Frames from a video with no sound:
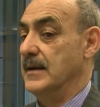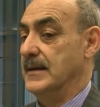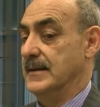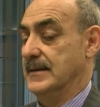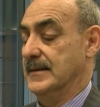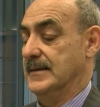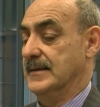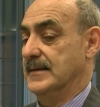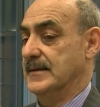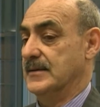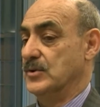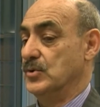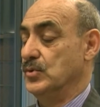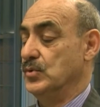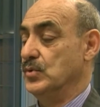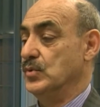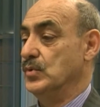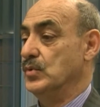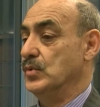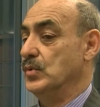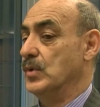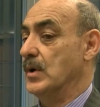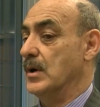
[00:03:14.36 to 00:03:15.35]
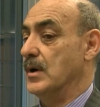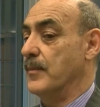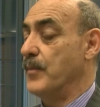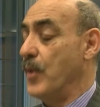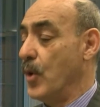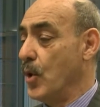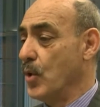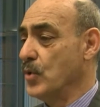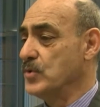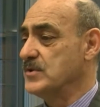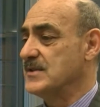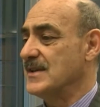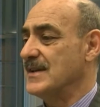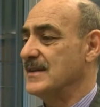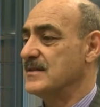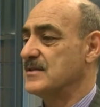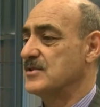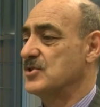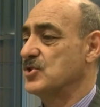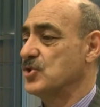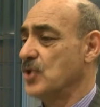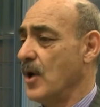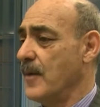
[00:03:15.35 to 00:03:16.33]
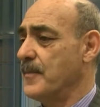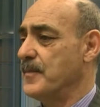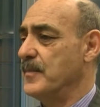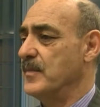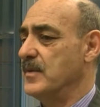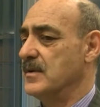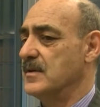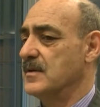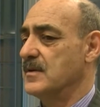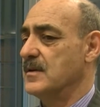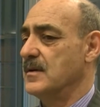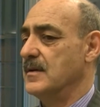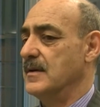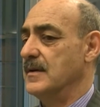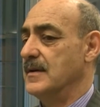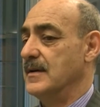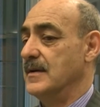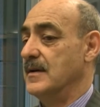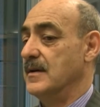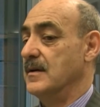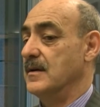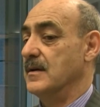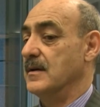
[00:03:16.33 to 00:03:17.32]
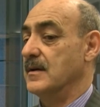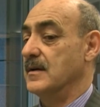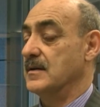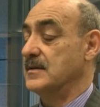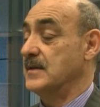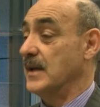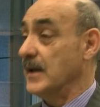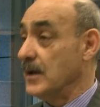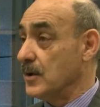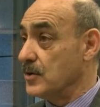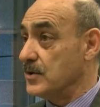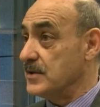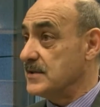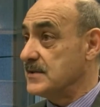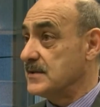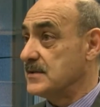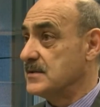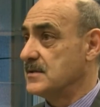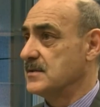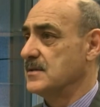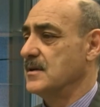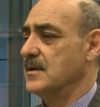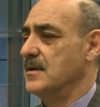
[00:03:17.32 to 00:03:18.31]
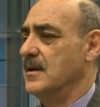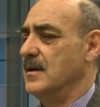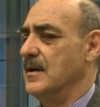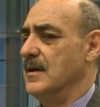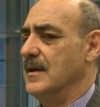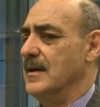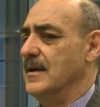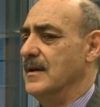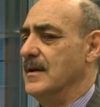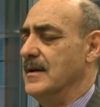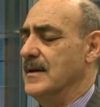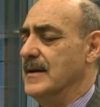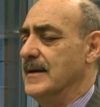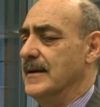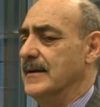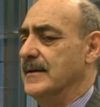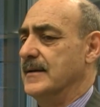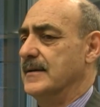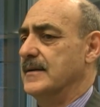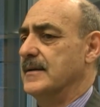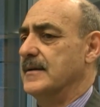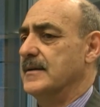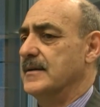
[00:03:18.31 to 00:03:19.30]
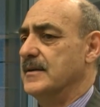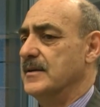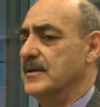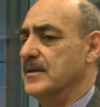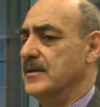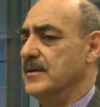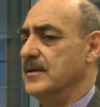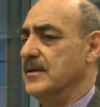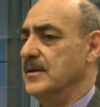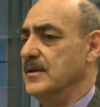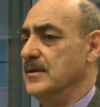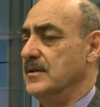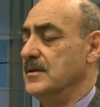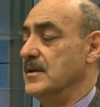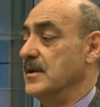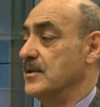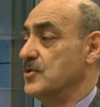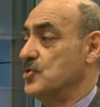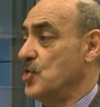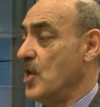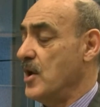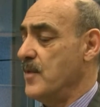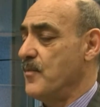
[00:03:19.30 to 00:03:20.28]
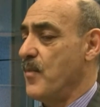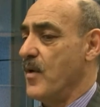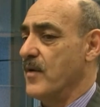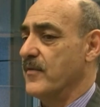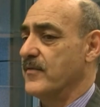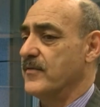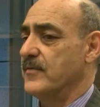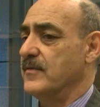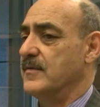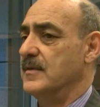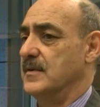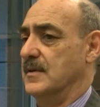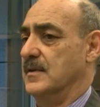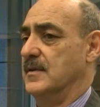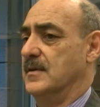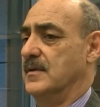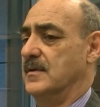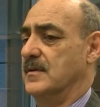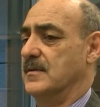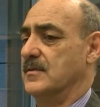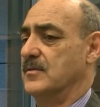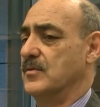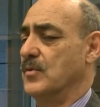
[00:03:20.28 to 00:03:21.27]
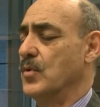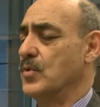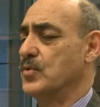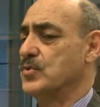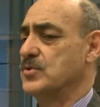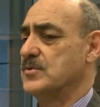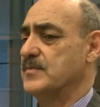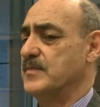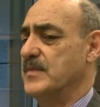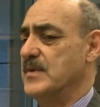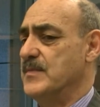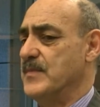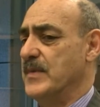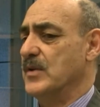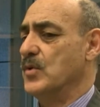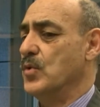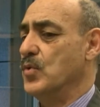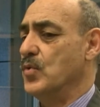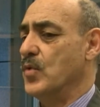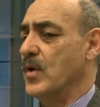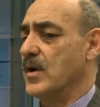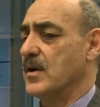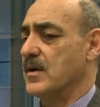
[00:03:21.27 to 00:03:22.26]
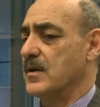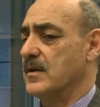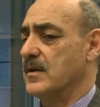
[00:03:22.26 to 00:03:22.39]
uh, to oppose and stop uh, terrorists uh, in the shape of those people who are